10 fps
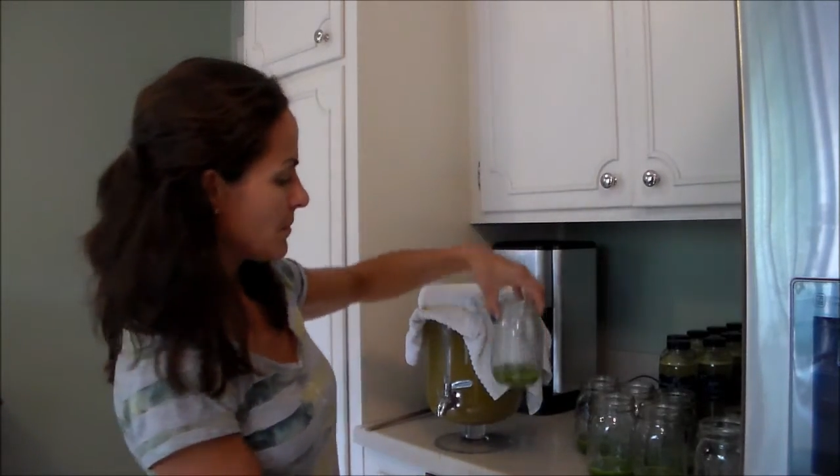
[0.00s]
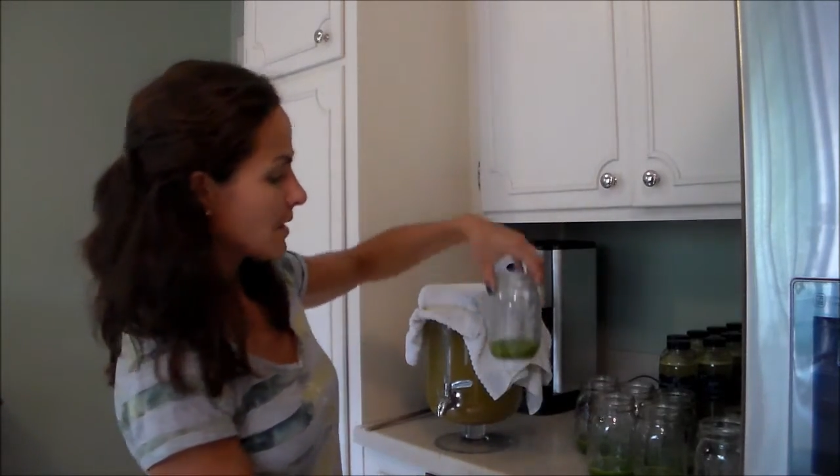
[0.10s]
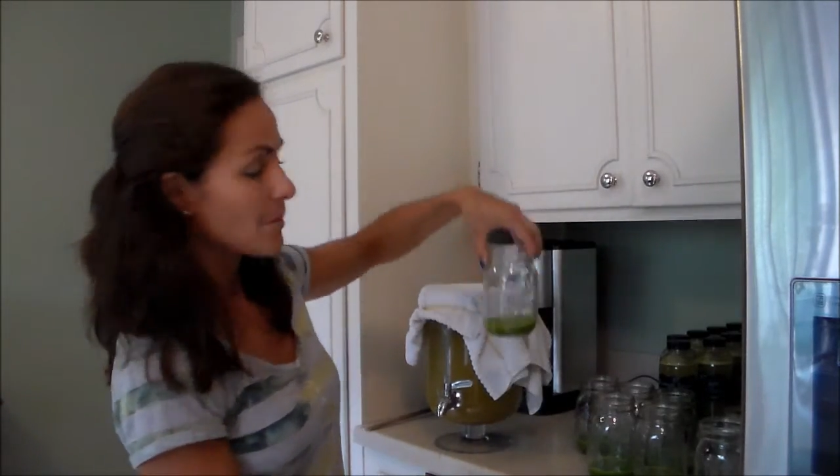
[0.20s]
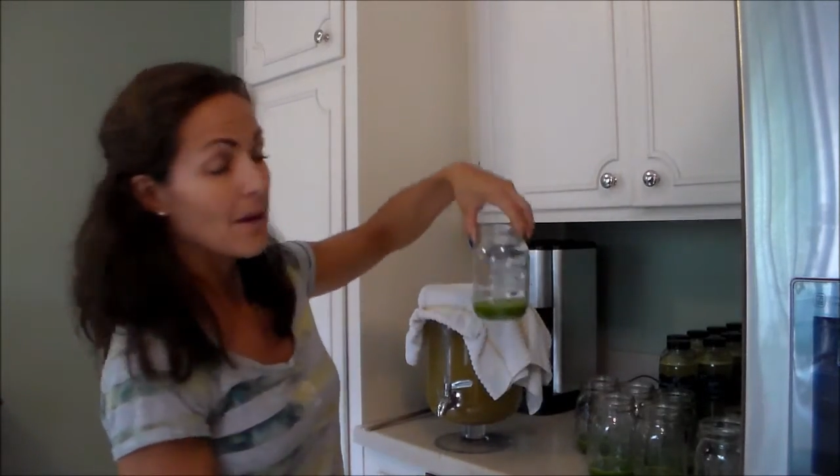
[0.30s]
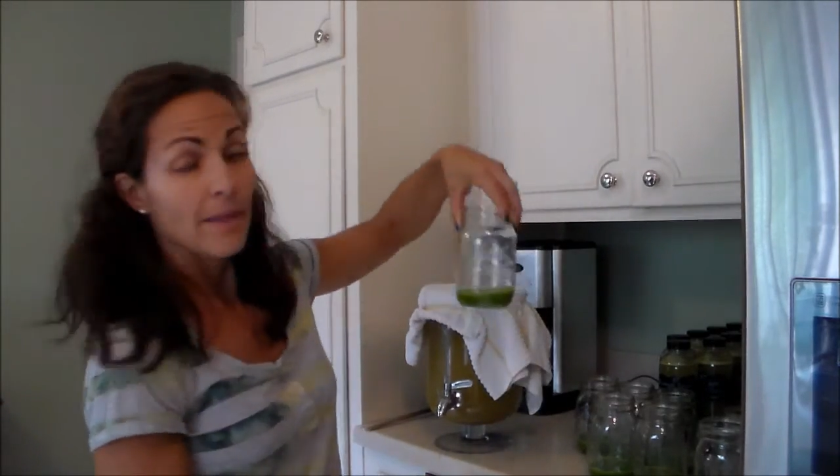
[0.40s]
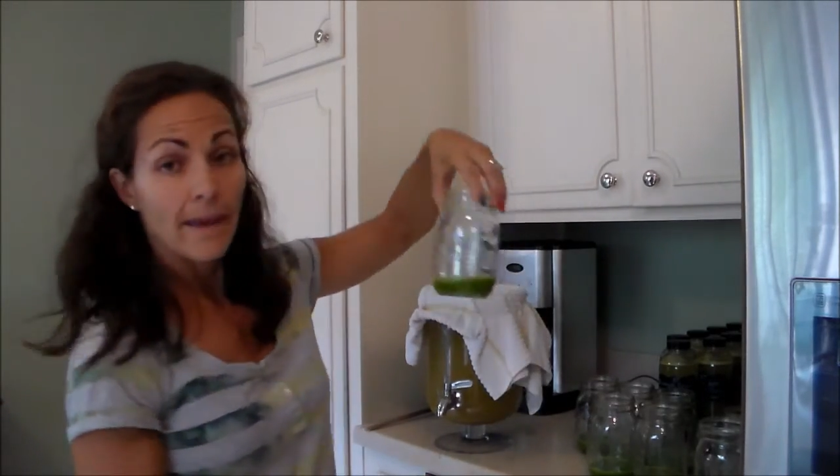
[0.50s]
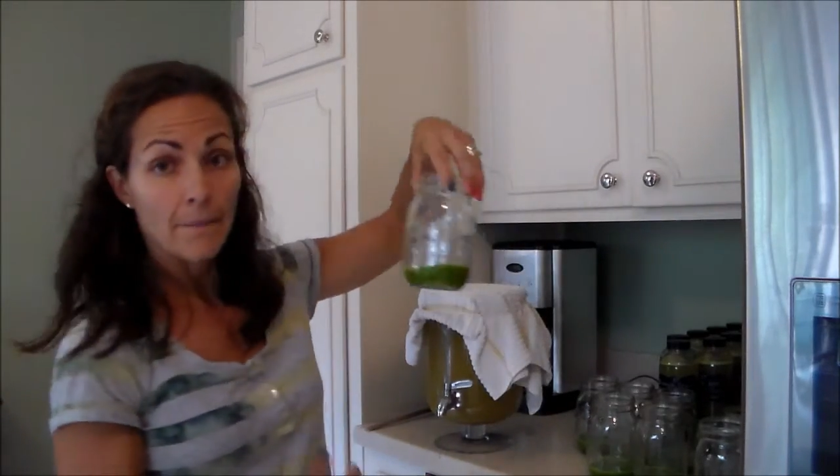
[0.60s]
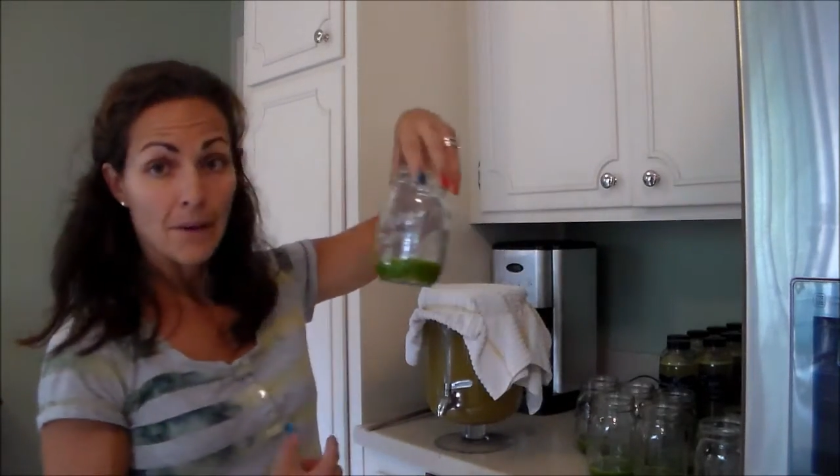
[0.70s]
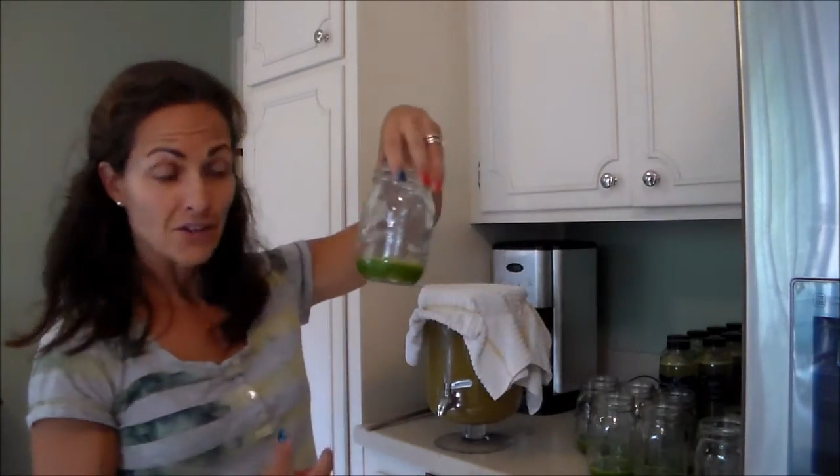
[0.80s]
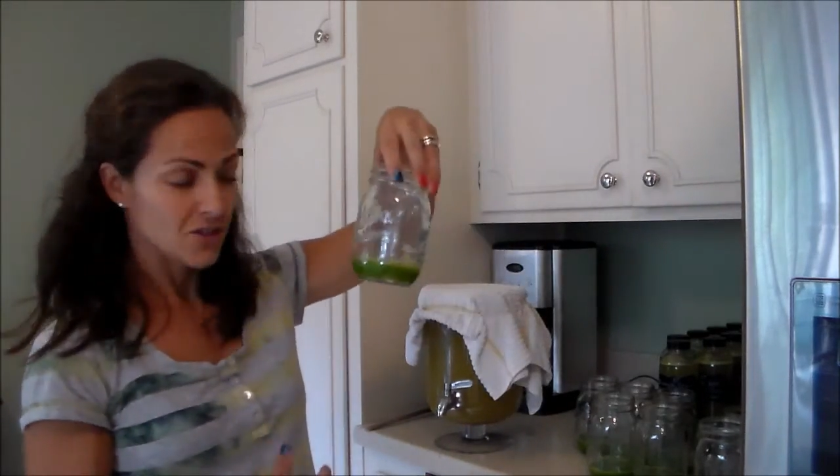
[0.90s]
but about
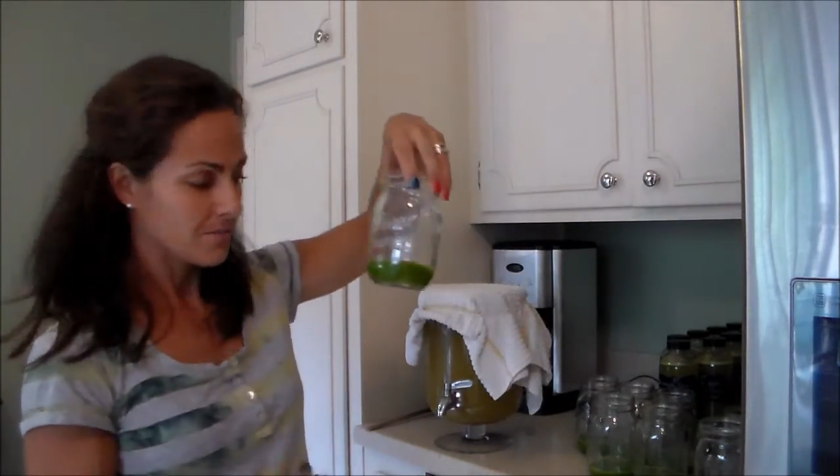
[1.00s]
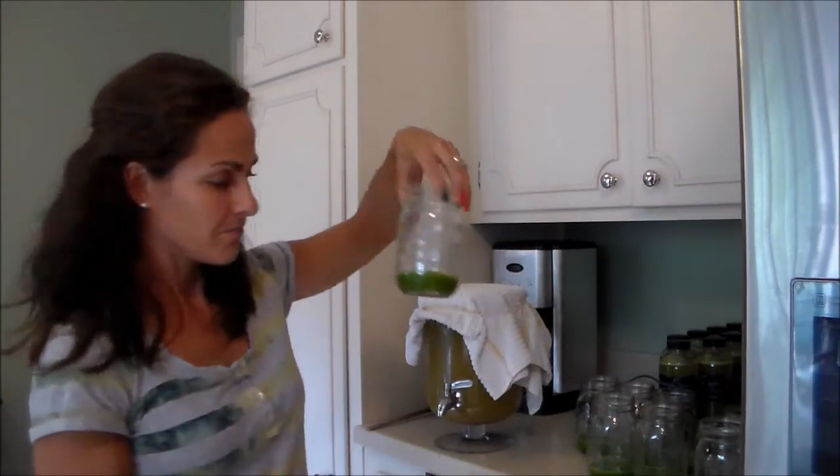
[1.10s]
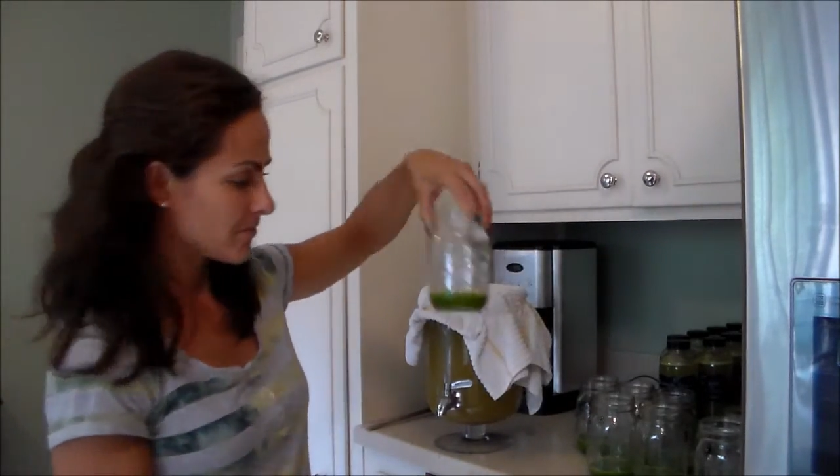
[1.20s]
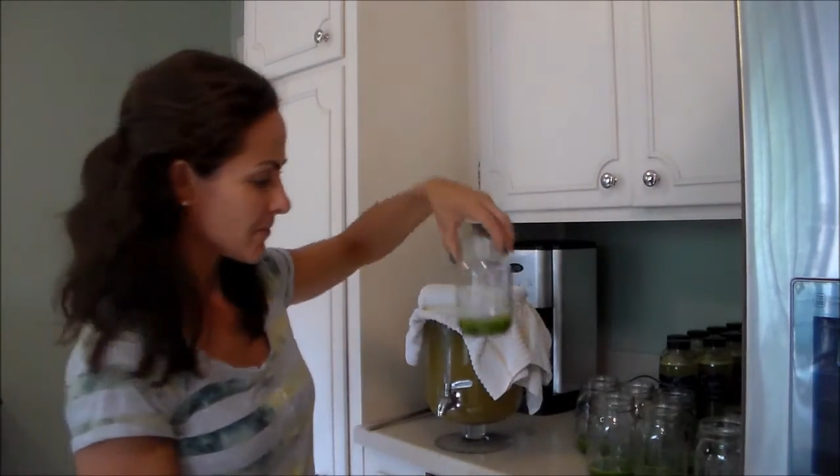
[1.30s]
that much.